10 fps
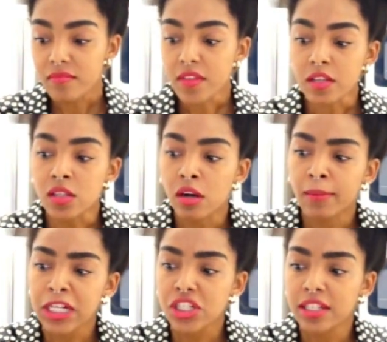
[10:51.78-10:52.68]
So I'm
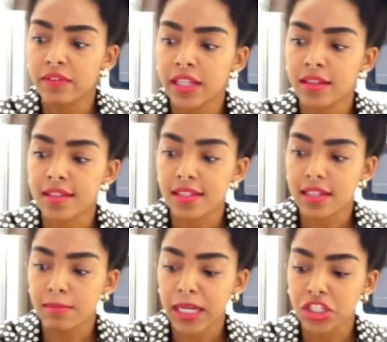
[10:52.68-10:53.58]
actually giving the
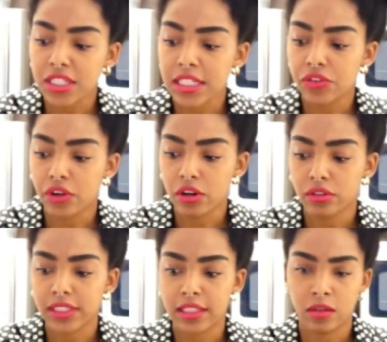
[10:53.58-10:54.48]
Skin Magic Tea and the
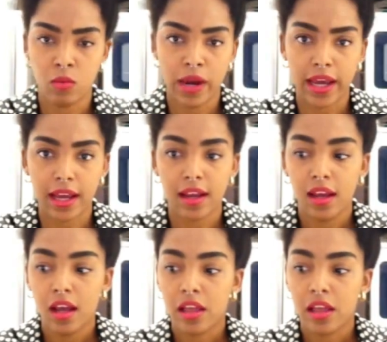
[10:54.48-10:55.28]
Her Tea away.